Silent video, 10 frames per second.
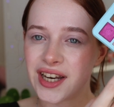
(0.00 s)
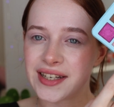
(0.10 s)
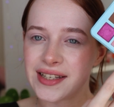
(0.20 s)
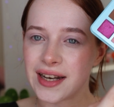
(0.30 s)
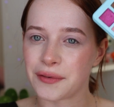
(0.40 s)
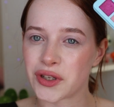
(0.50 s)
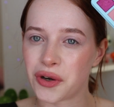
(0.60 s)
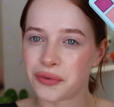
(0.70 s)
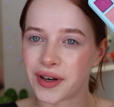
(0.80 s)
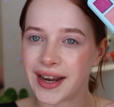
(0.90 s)
that is left
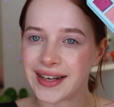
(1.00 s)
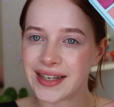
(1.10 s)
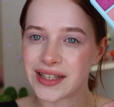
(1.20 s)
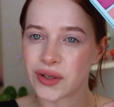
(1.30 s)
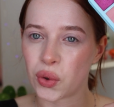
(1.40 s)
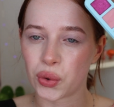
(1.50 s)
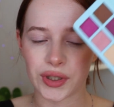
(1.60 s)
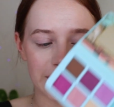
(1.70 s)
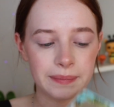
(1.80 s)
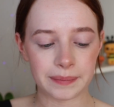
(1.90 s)
over, and this golden.